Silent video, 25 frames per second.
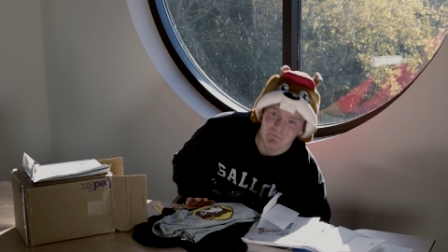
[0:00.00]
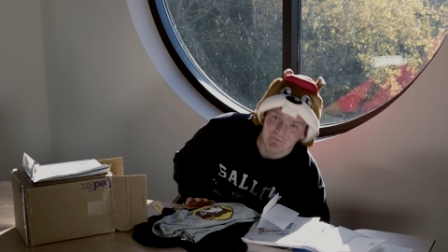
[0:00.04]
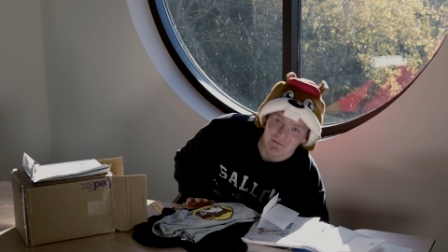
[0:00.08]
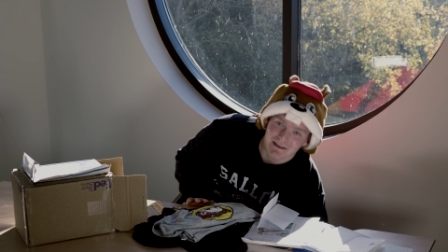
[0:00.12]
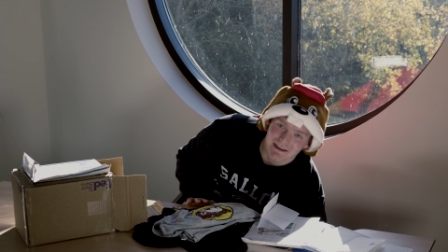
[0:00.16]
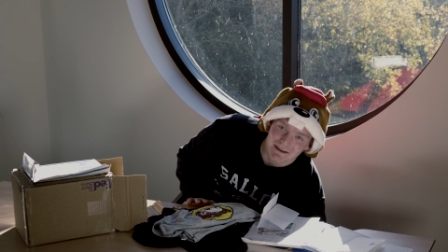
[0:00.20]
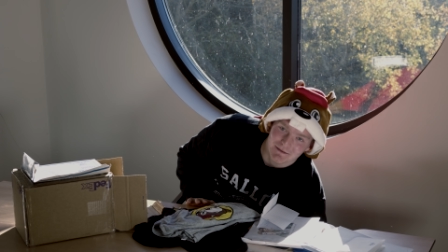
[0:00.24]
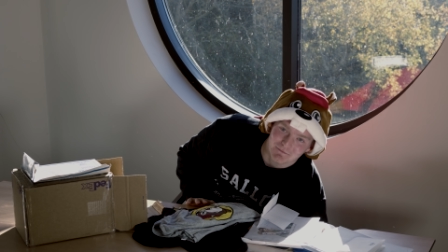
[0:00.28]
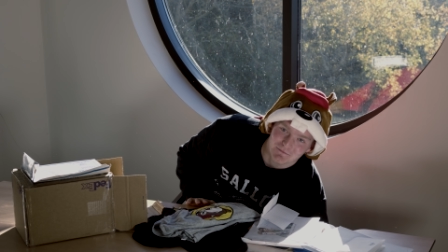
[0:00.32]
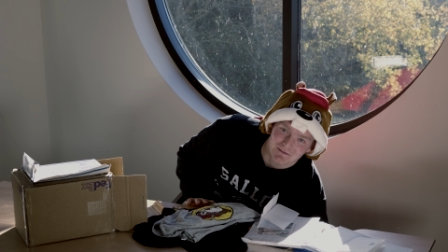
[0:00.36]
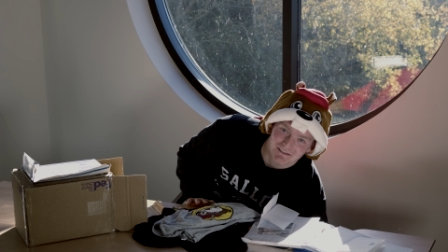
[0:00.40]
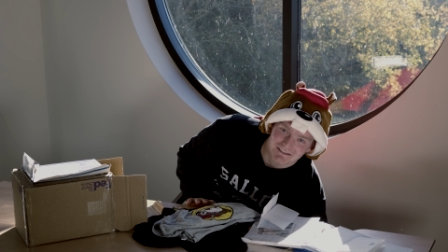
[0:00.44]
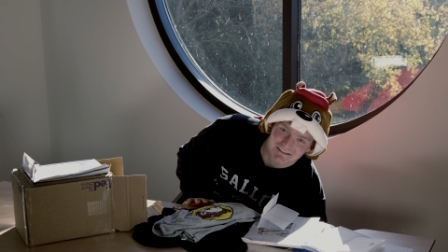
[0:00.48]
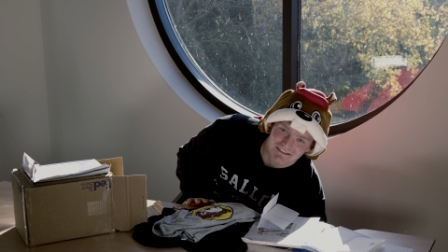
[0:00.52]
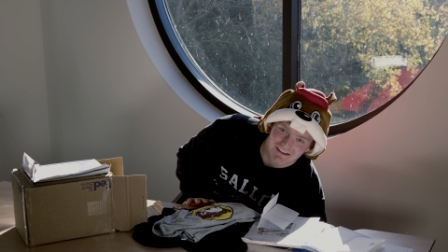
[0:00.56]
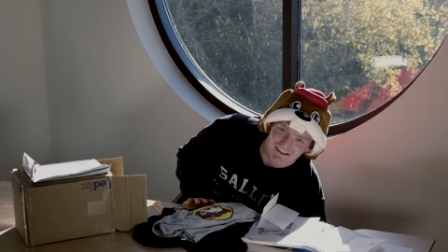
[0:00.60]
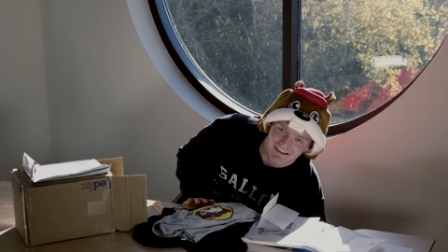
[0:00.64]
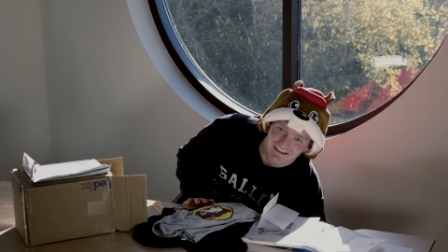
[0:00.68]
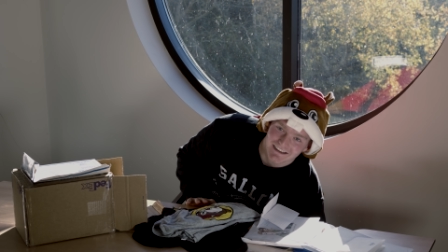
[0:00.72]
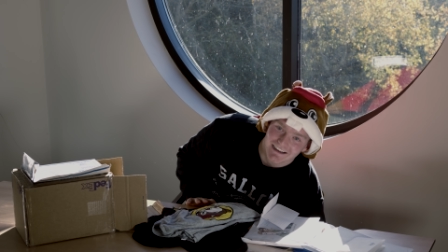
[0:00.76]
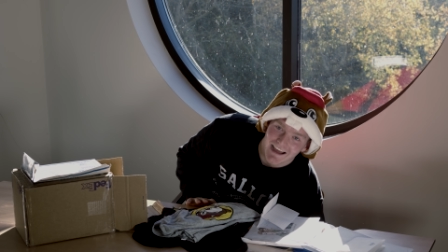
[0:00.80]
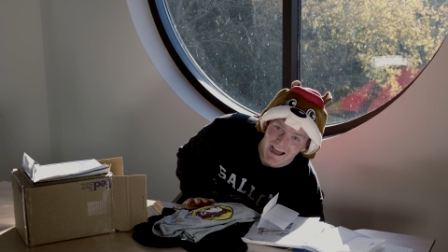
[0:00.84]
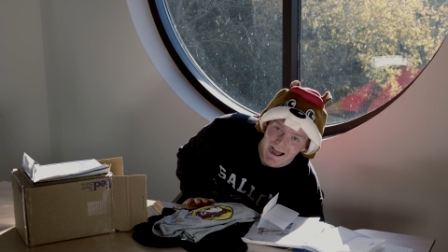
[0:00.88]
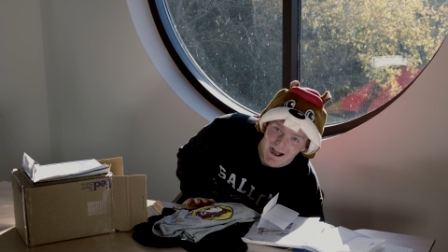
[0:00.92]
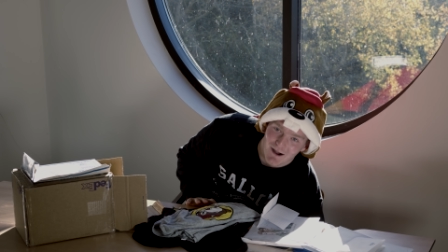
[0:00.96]
that meme that's
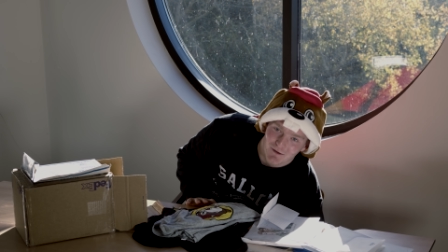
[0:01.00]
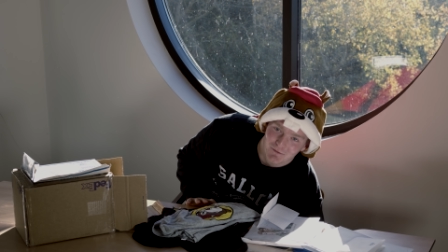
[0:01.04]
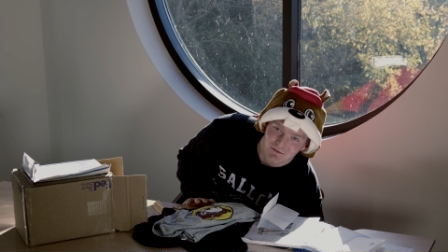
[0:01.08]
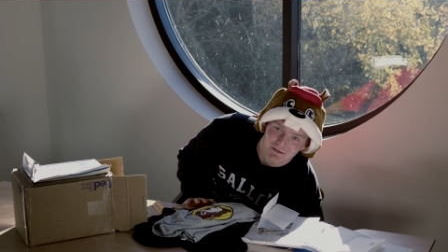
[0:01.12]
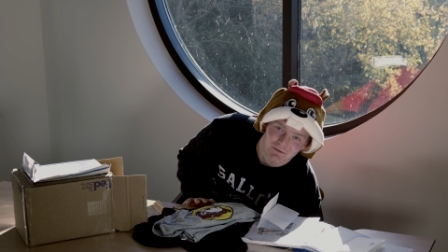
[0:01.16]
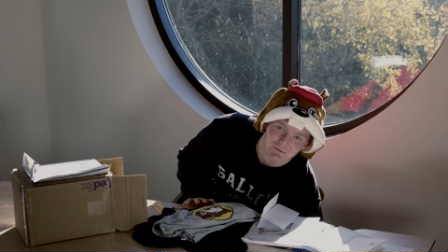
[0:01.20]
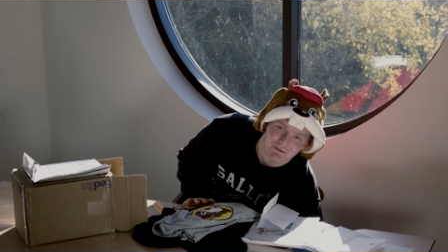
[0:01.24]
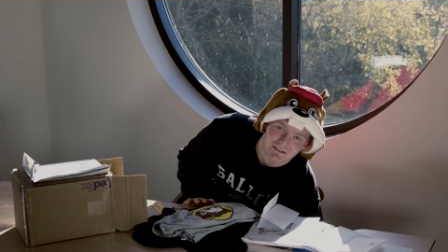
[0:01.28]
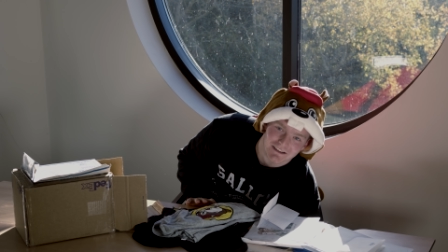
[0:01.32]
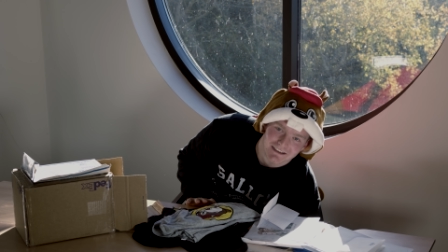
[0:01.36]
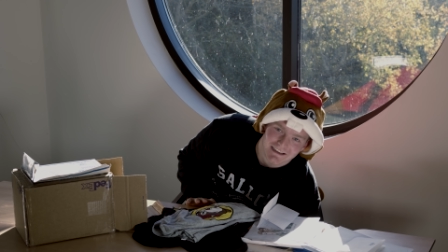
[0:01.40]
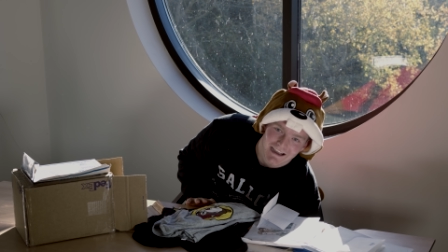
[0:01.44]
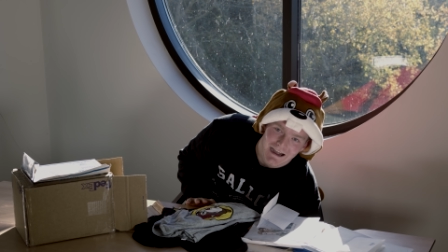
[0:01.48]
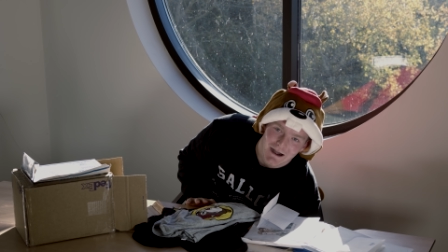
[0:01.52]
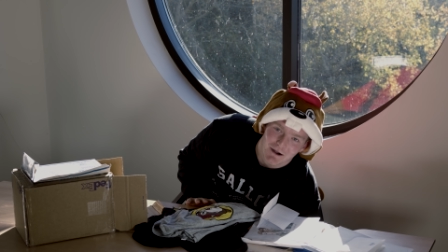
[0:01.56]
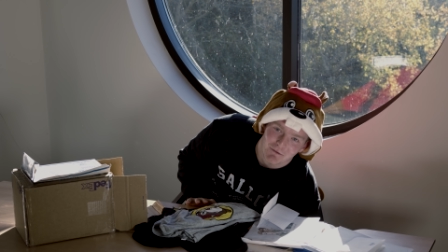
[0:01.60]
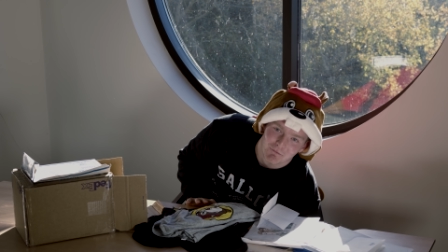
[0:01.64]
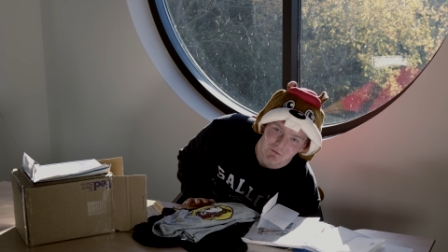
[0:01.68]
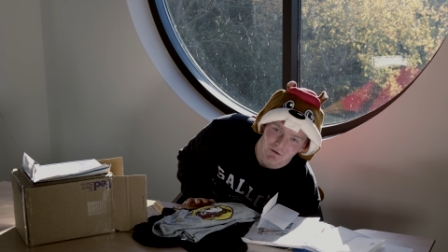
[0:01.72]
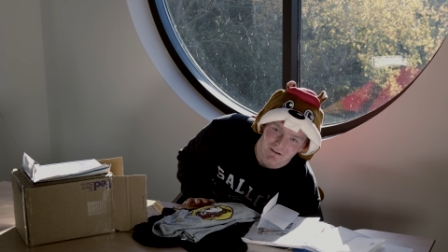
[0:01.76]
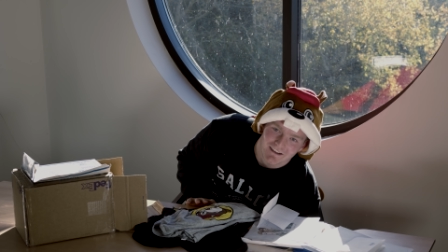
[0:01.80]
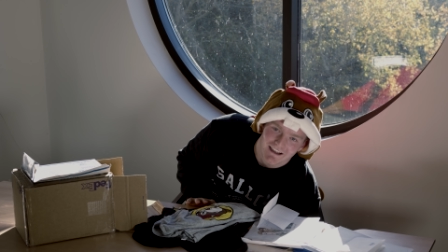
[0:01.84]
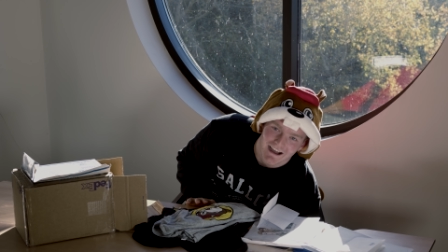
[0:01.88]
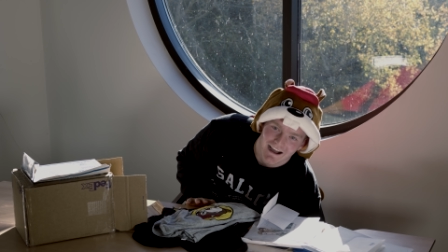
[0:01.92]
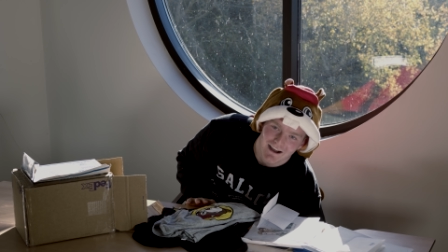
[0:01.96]
like an Audi with a cowboy